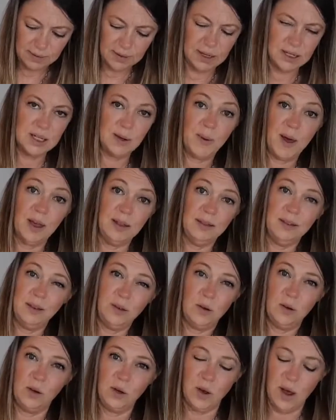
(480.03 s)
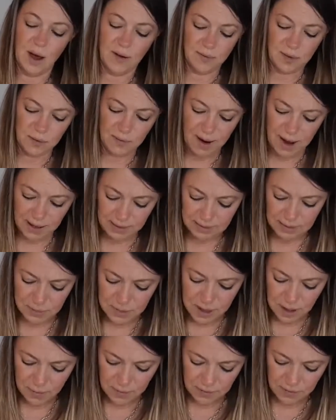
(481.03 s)
it depends, you know, your oven, right?
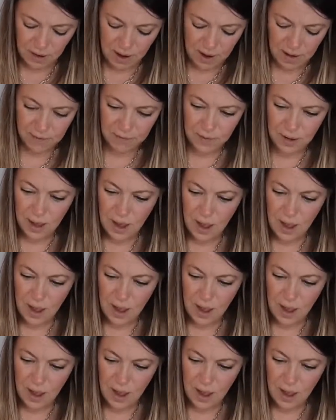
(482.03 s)
Sometimes you have